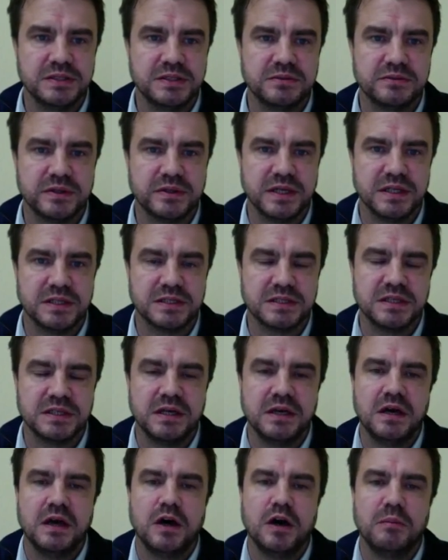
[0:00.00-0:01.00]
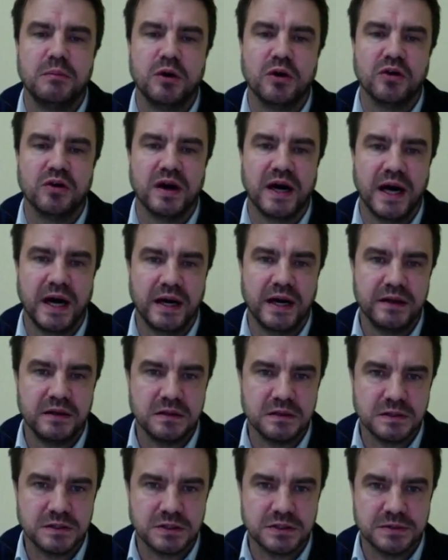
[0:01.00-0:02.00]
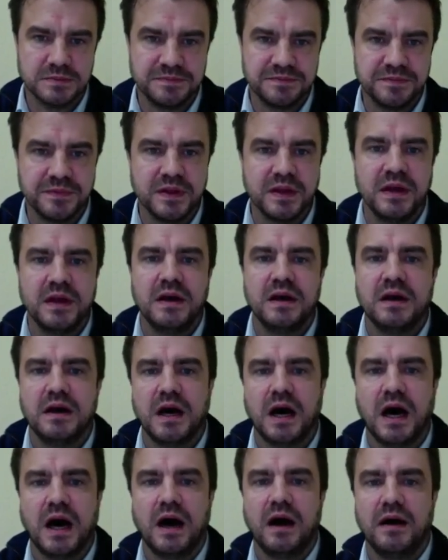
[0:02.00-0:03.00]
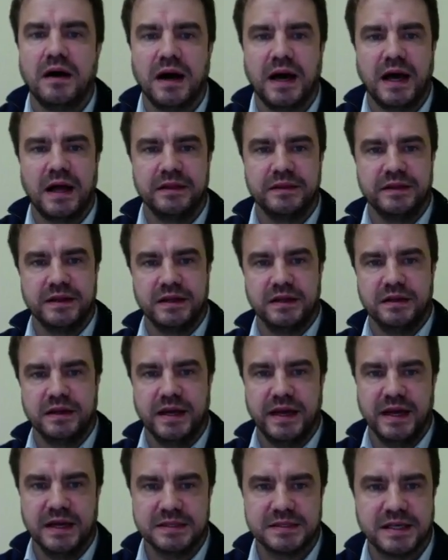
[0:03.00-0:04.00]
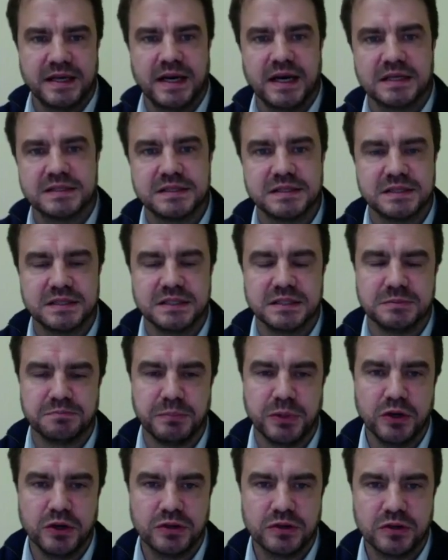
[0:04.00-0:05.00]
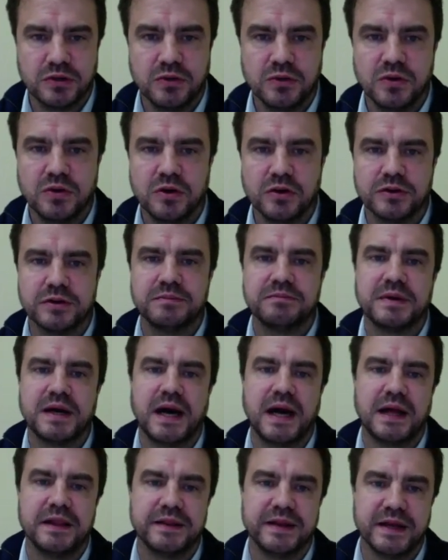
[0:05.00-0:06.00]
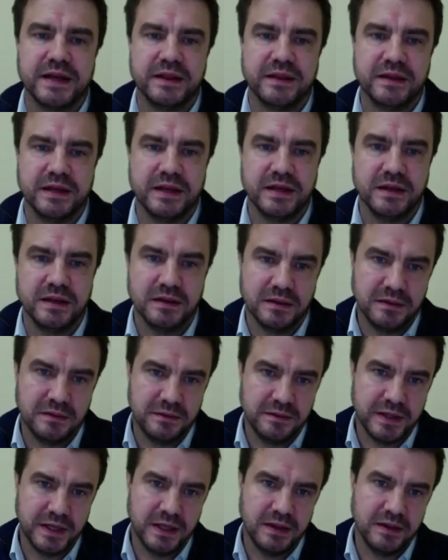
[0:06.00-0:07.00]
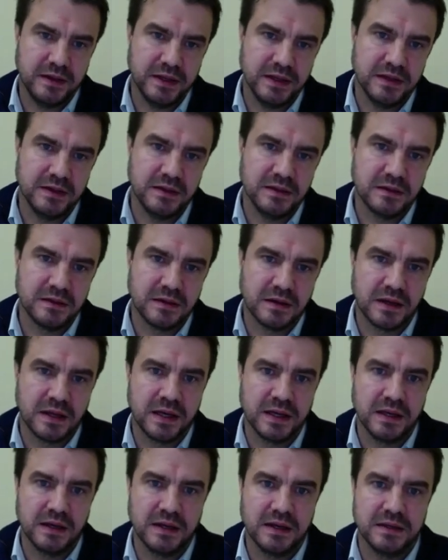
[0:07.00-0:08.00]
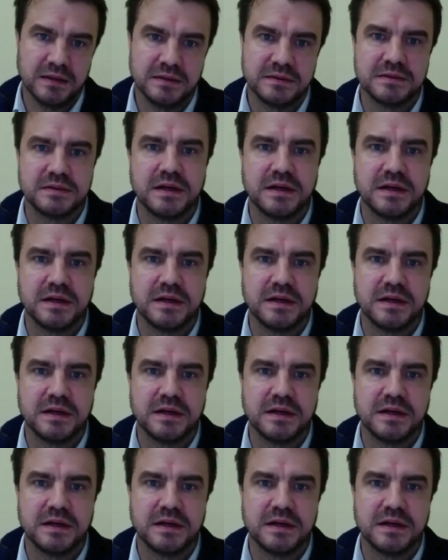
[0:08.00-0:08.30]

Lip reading: rates among adults, and the x-axis is birth cohort, and then the lila